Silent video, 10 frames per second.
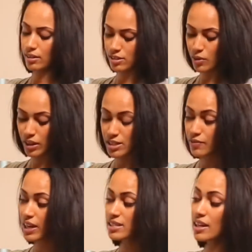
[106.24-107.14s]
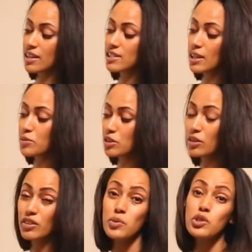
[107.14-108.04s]
sorry, that's a vest and a sleep
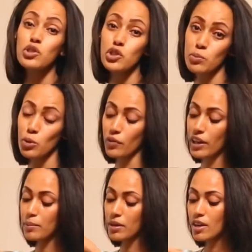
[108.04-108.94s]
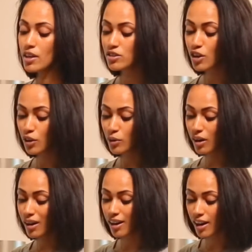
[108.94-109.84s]
suit. This was too small for him. So
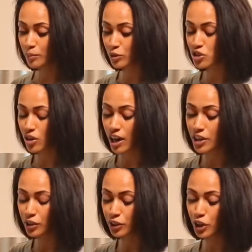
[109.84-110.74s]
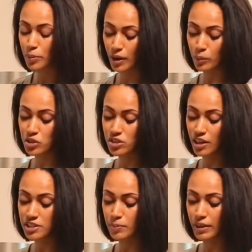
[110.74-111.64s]
I'm not sure how you're going to go by what
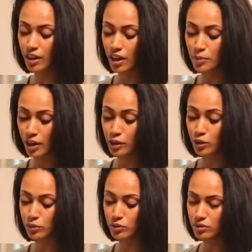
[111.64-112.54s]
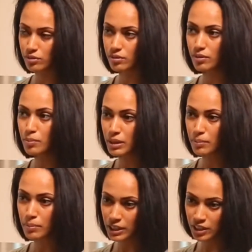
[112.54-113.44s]
size to pick. I got
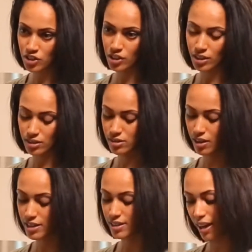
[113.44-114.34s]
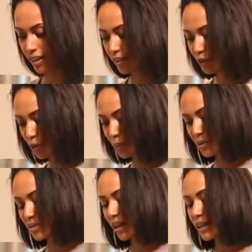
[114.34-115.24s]
miniature size and a
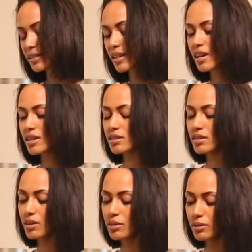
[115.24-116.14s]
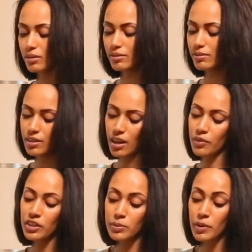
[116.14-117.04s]
newborn size, so I
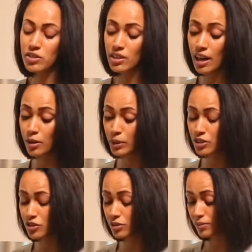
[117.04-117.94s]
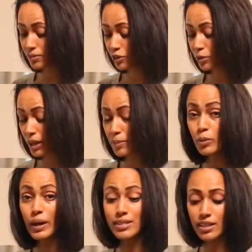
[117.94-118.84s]
think it depends on how much your baby
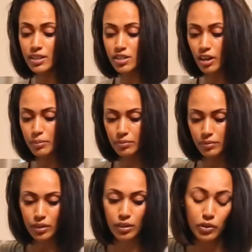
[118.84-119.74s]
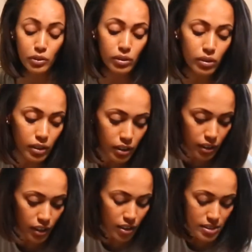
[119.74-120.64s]
weighs at the time of your
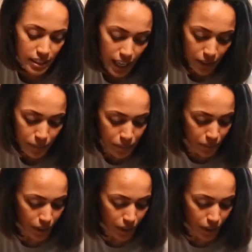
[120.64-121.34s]
last scan.